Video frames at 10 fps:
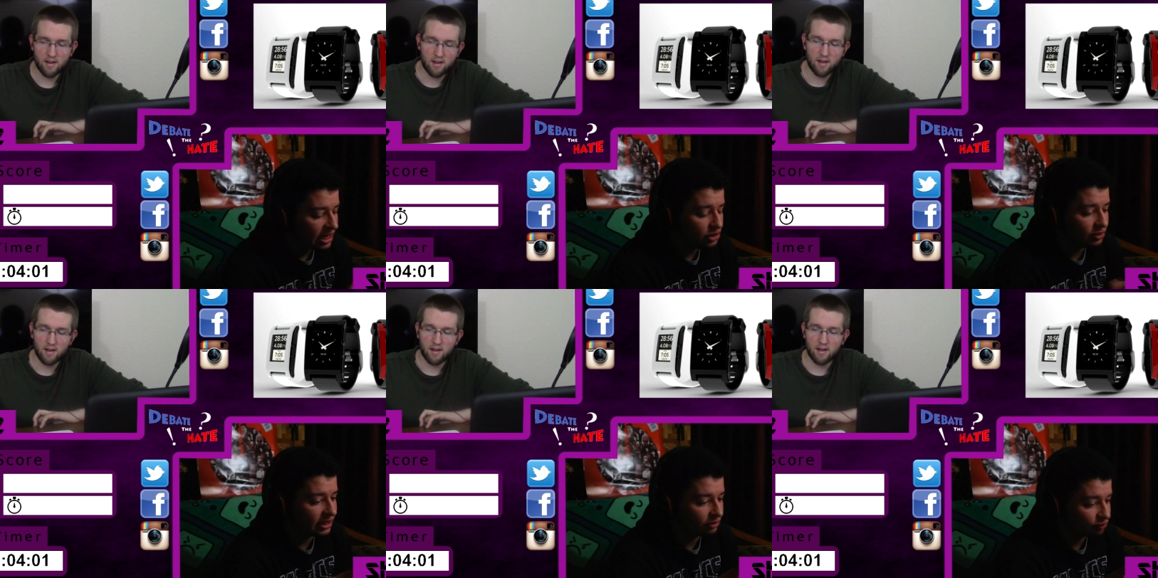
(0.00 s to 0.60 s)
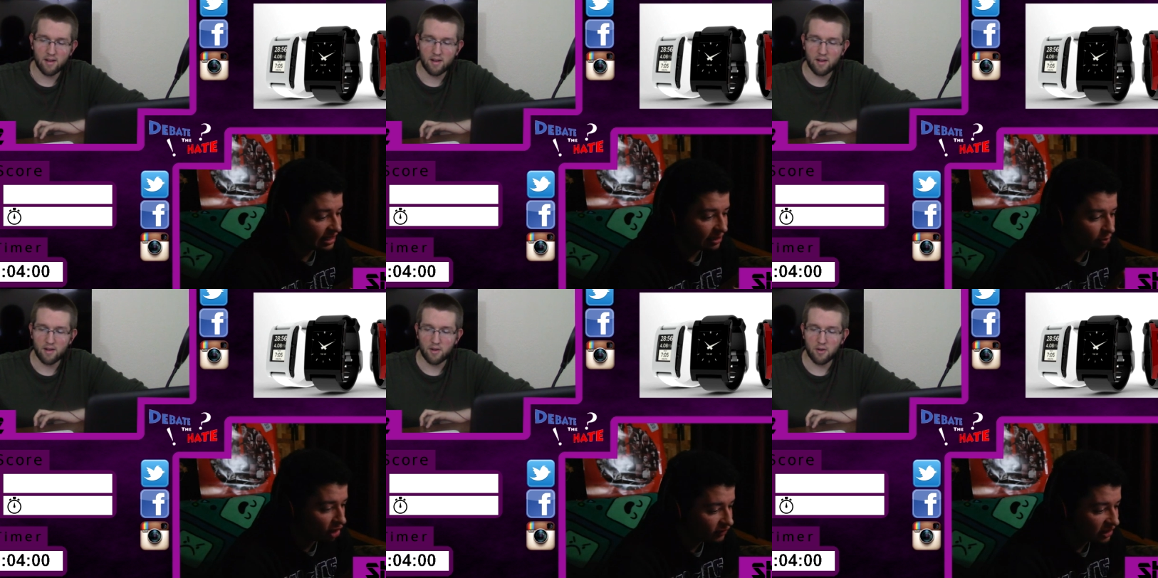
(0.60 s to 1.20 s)
Speaker 1: You can read it
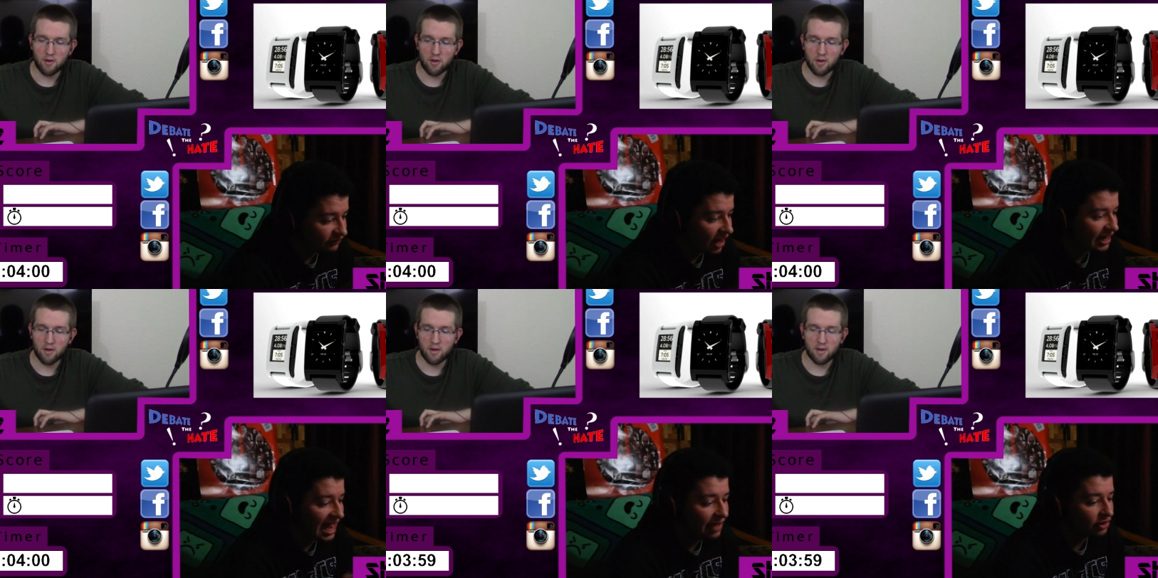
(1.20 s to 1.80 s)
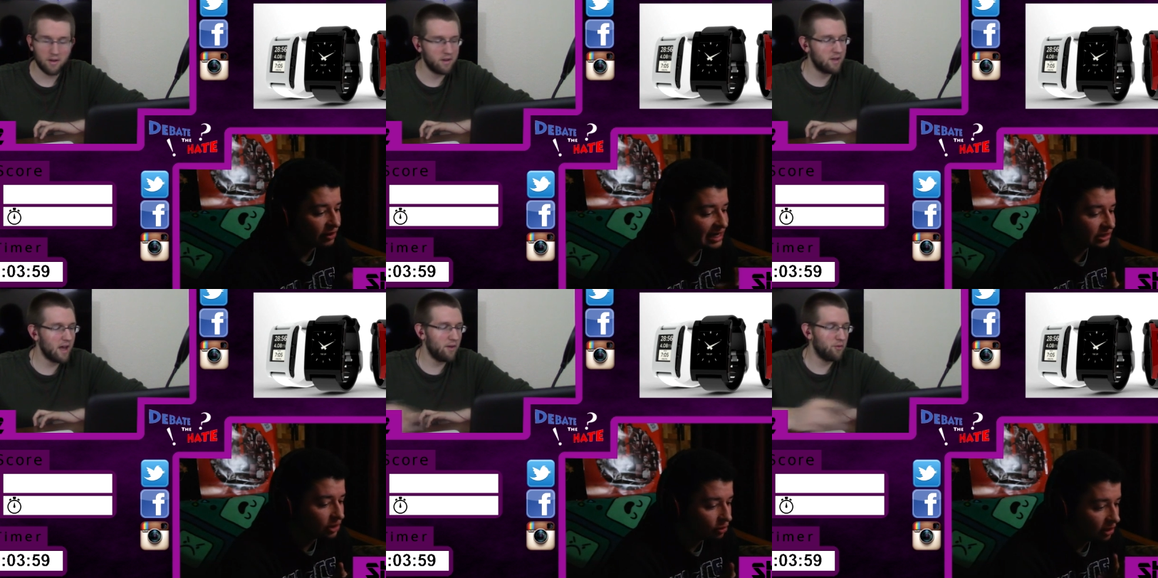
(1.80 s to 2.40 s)
perfectly fine, and there
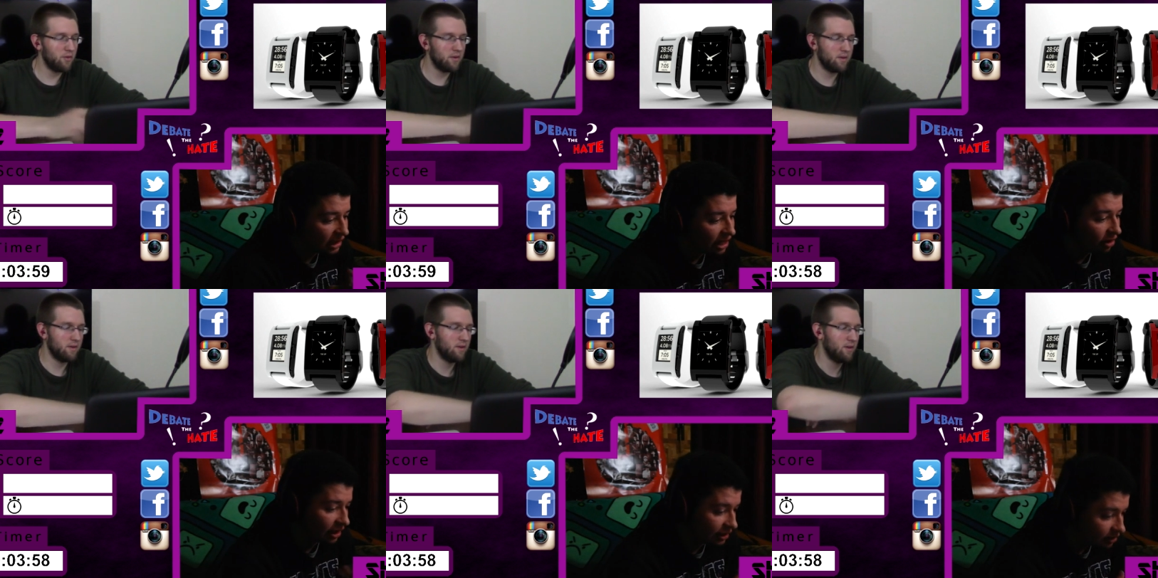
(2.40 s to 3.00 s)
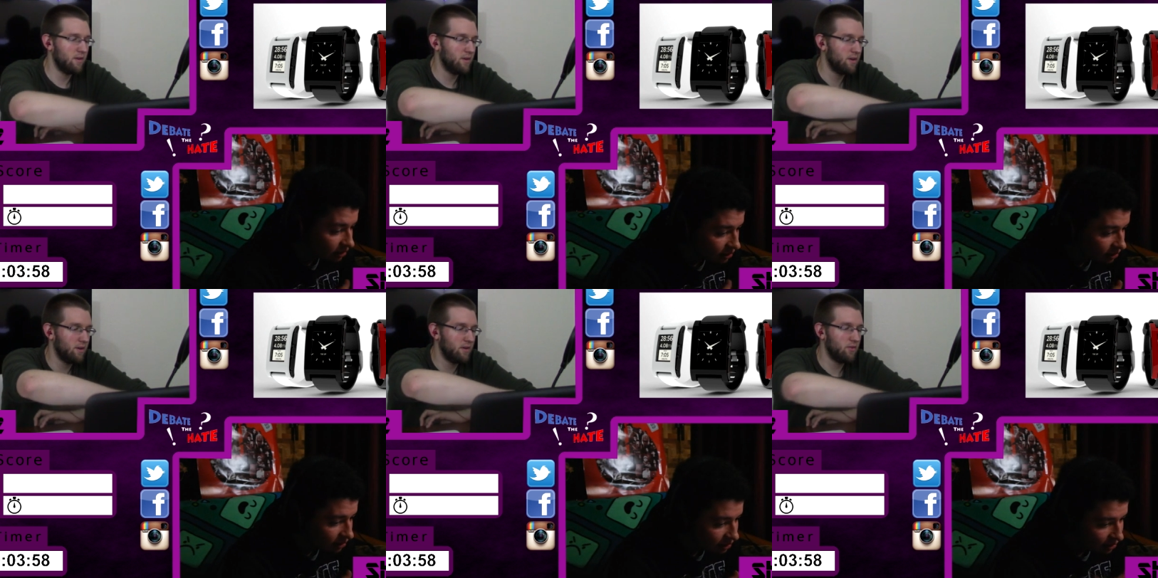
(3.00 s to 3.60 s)
is okay. no glare on it.
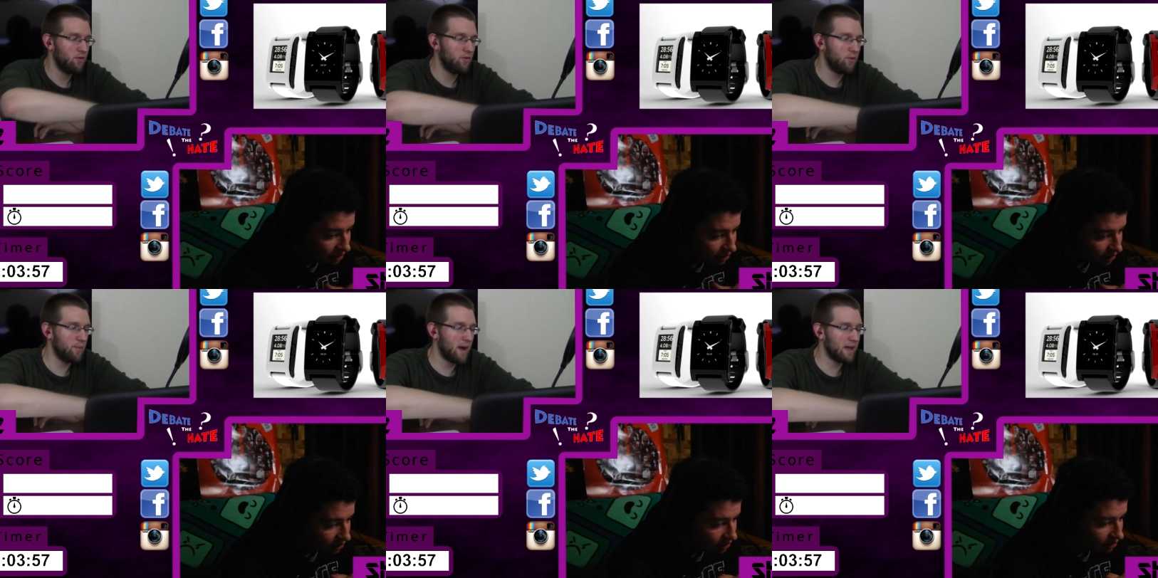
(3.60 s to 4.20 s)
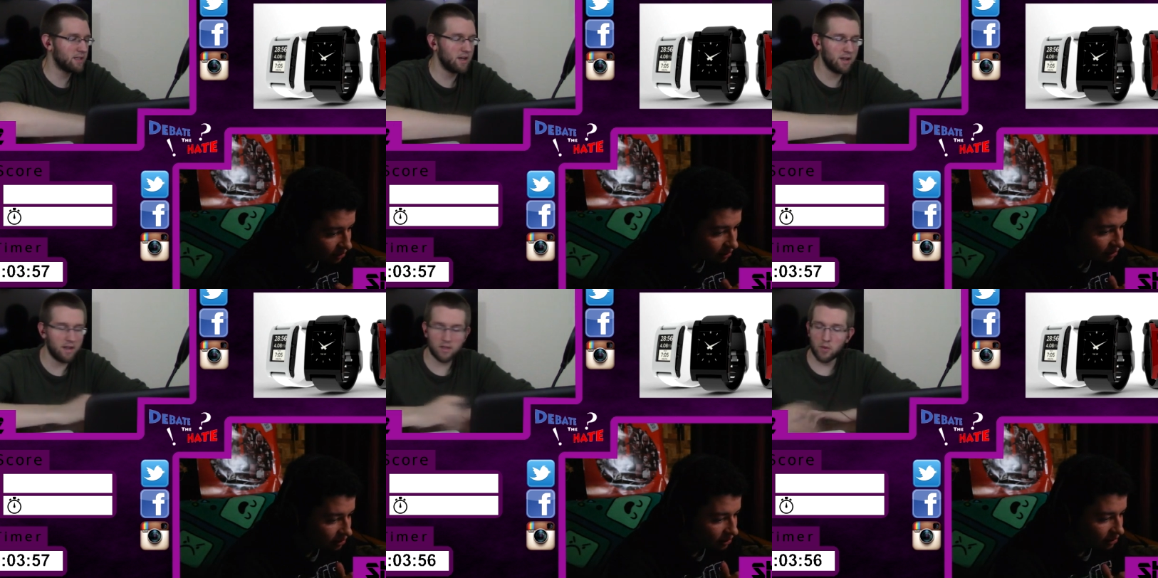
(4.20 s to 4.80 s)
Speaker 2: We're passing
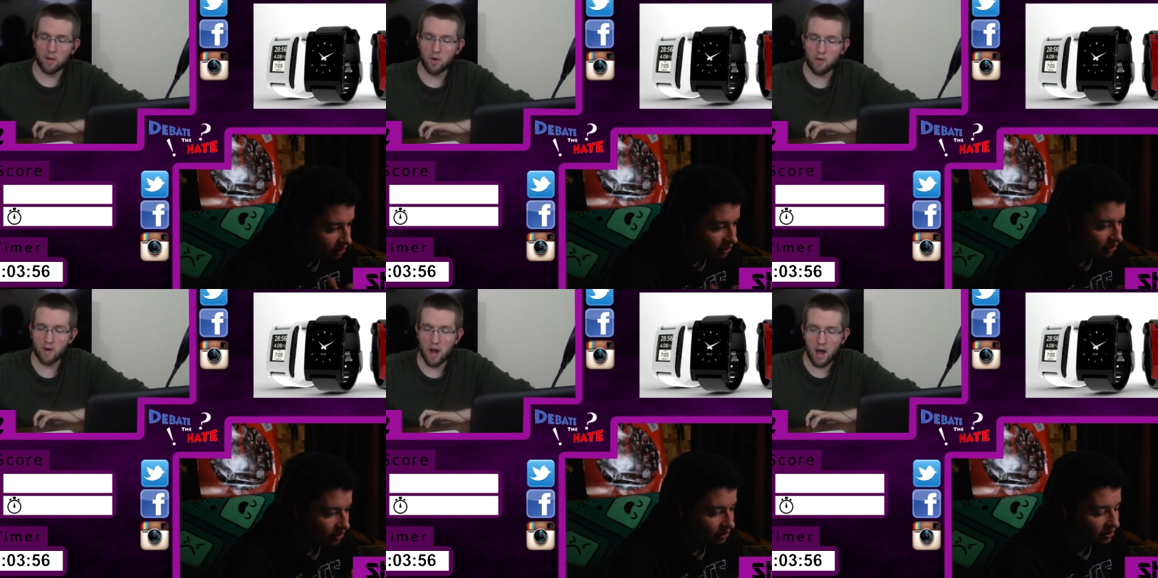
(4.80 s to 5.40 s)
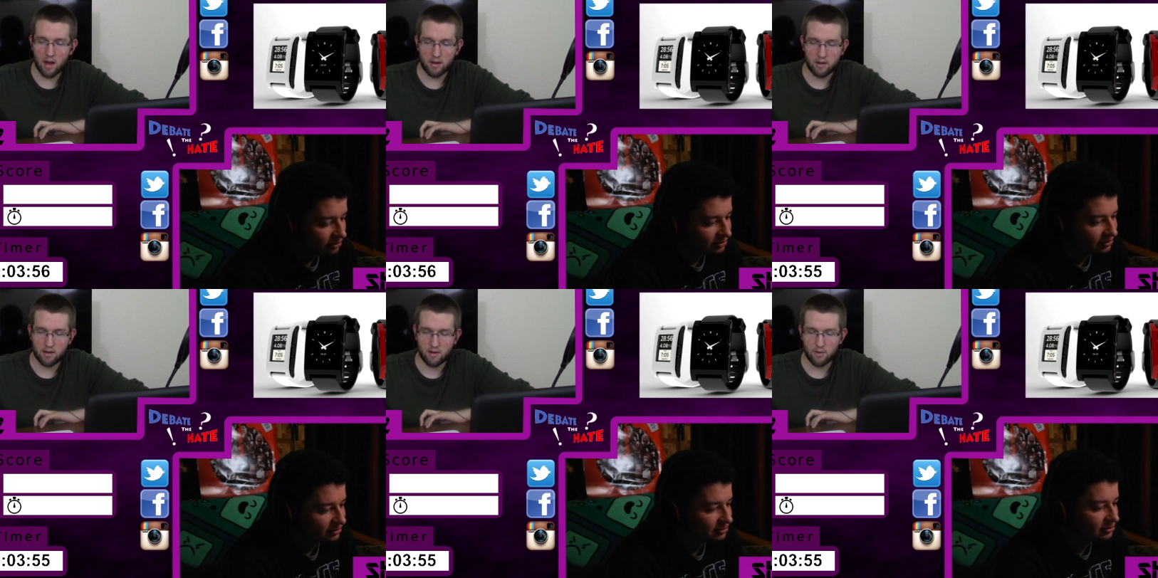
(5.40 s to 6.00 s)
on this one. Moving on.
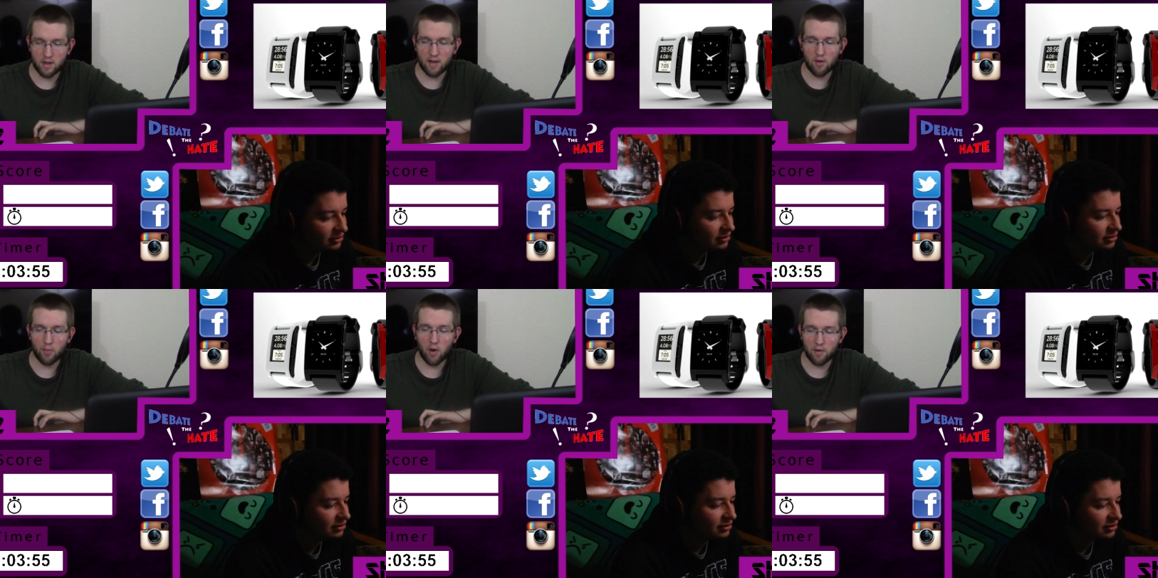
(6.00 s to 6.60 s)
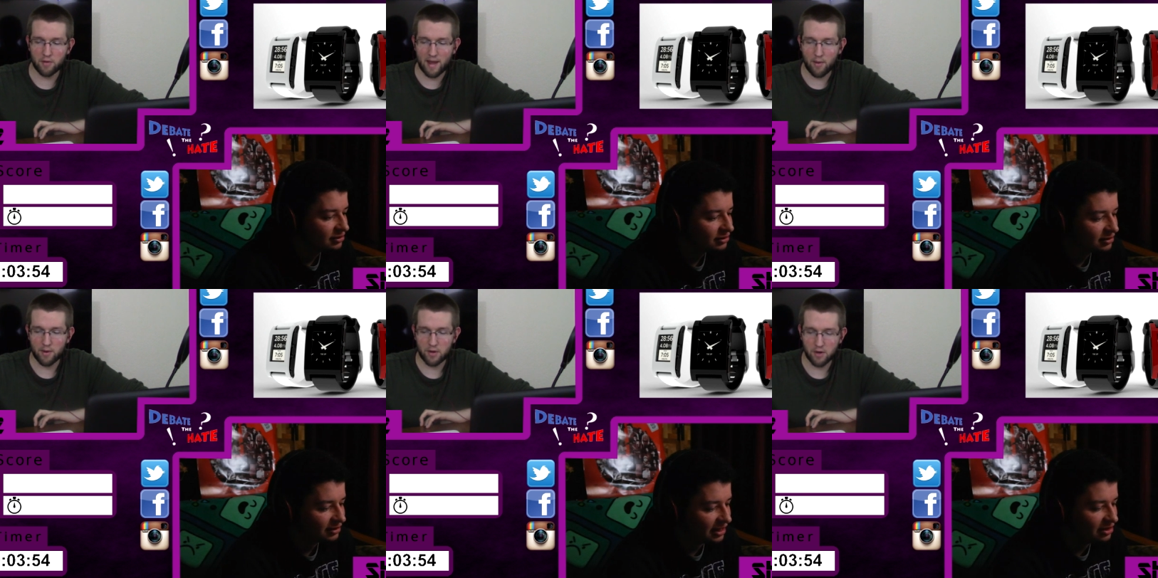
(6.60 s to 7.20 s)
I'll give you a point for
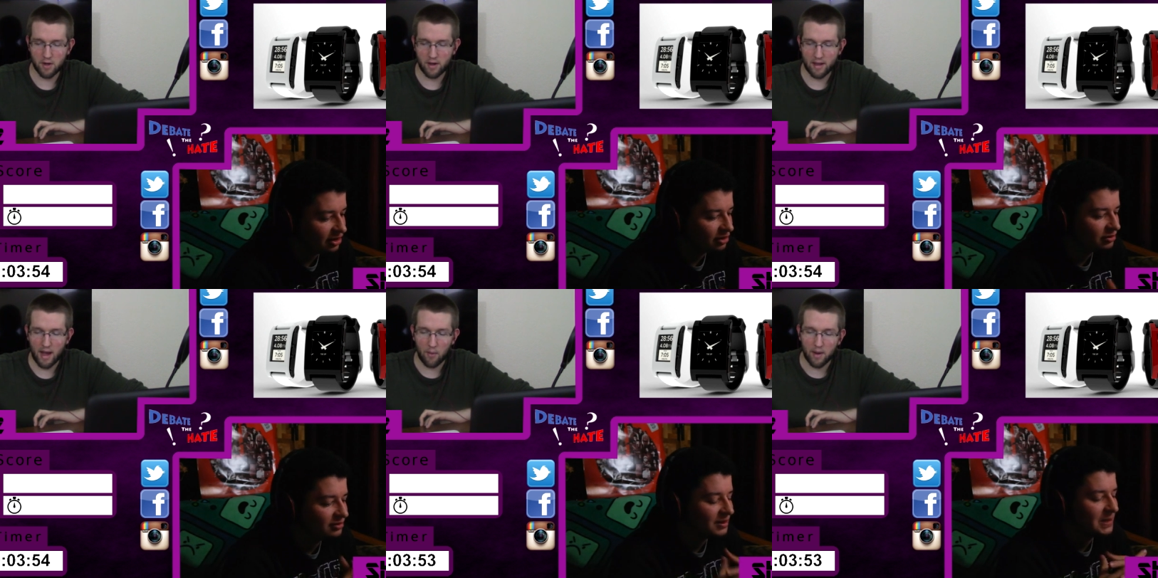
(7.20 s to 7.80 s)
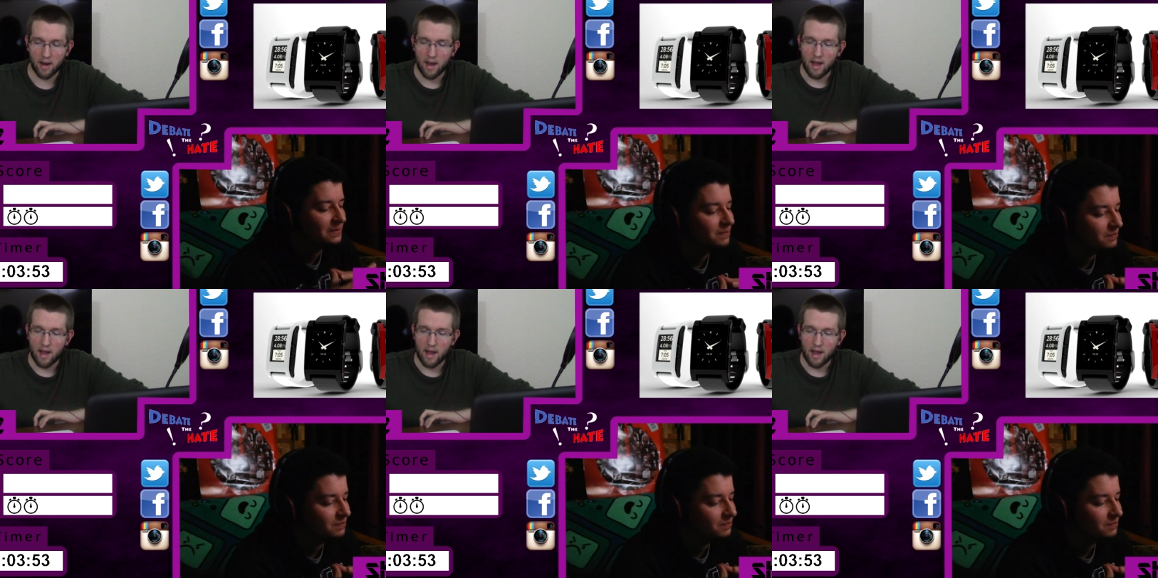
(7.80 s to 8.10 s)
that one. You're you good go. on that one.